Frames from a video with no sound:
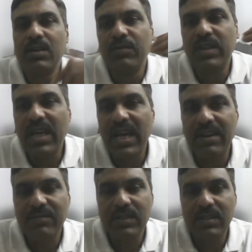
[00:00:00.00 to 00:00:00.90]
we
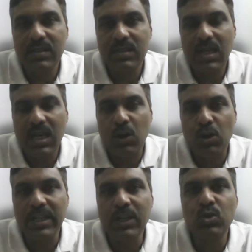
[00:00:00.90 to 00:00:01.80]
have,
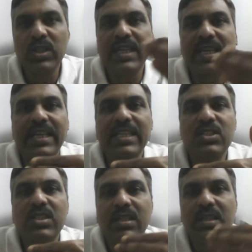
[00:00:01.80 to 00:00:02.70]
according to the
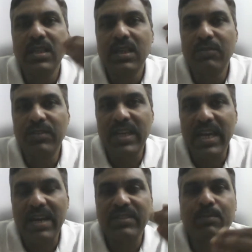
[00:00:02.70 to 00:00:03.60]
age, we
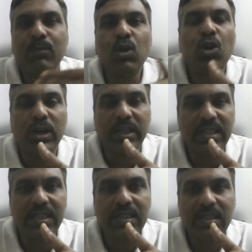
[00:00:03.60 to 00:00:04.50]
have the book
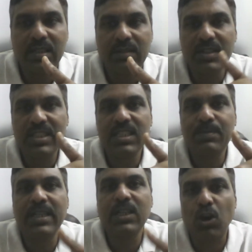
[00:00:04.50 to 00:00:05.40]
content which is
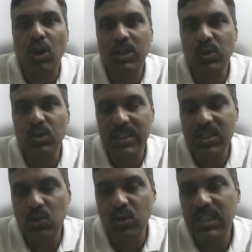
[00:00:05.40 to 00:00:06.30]
being taught to the
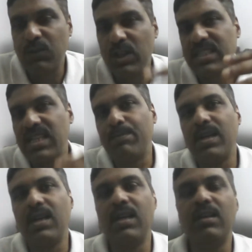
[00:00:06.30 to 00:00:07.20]
students. For
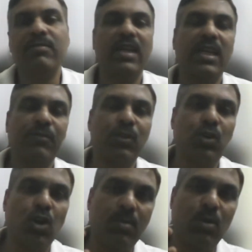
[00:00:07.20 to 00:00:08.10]
example, if you
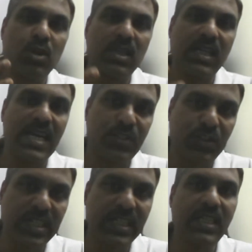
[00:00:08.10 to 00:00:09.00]
talk about class
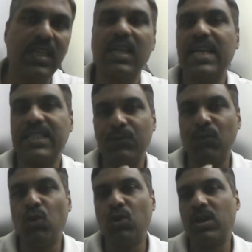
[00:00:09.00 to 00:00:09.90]
3, class
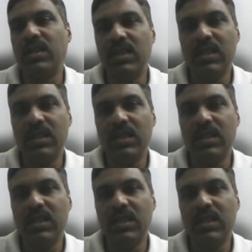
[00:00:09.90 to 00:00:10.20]
4,